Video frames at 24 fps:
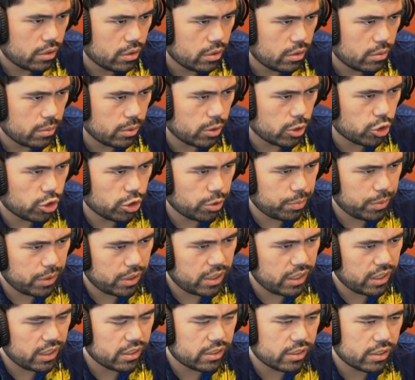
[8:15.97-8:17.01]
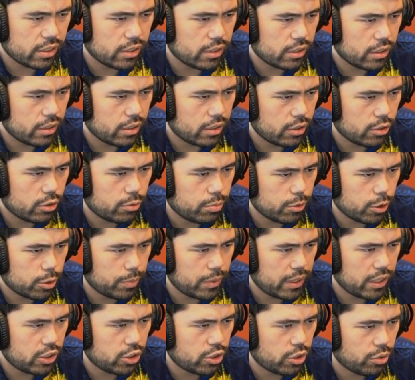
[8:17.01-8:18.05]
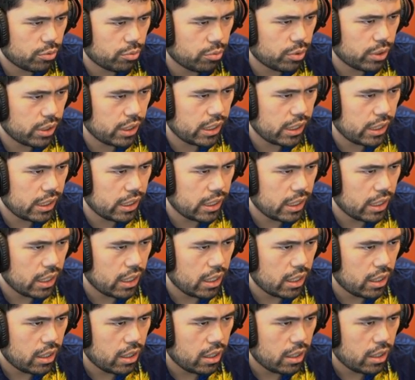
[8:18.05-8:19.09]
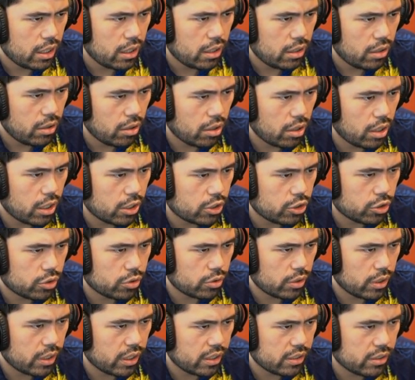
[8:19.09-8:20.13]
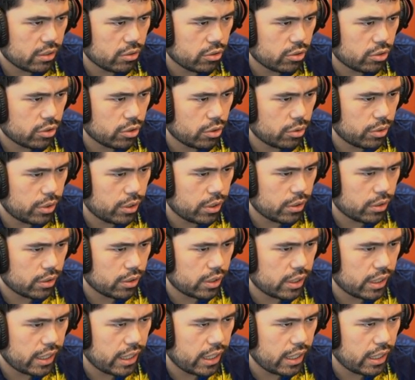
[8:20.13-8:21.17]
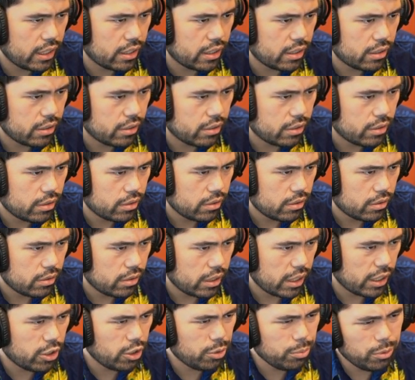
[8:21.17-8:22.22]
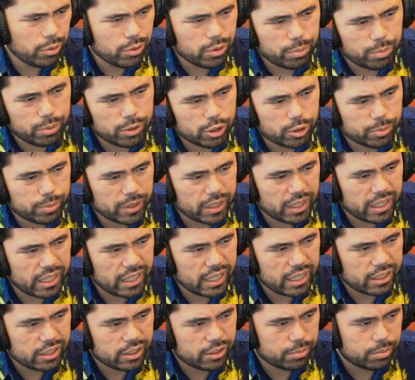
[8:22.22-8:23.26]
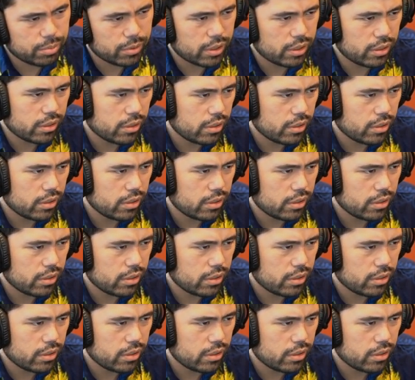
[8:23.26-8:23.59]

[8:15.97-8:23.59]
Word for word: and it should be decent. It goes bishop h3, logical. I guess I'll just go here and take. I could have moved the bishop, I guess, but